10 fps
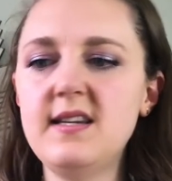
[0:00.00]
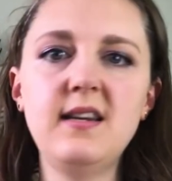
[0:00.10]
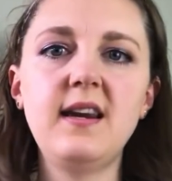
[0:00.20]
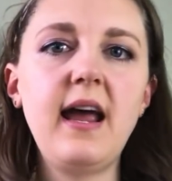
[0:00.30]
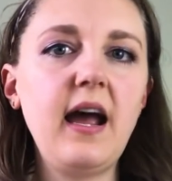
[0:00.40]

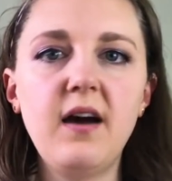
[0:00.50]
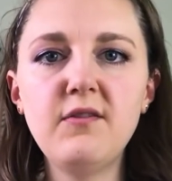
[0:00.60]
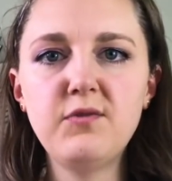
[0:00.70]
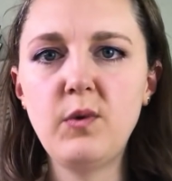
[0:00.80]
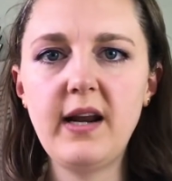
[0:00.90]
didn't
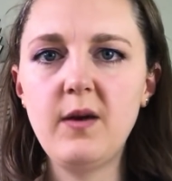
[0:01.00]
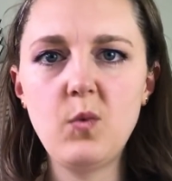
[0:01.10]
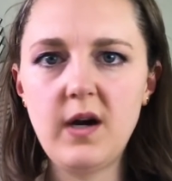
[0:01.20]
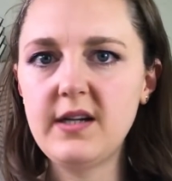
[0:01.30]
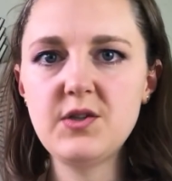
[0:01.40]
have what I
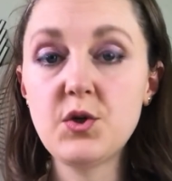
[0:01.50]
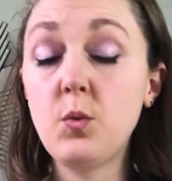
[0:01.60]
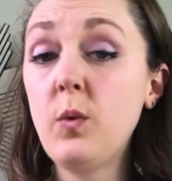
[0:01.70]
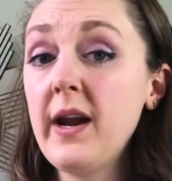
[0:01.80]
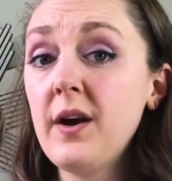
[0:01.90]
wanted
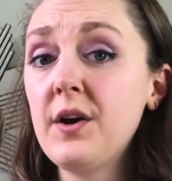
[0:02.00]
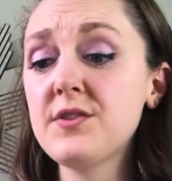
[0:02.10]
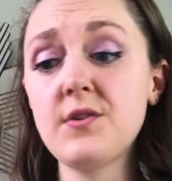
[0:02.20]
to wear,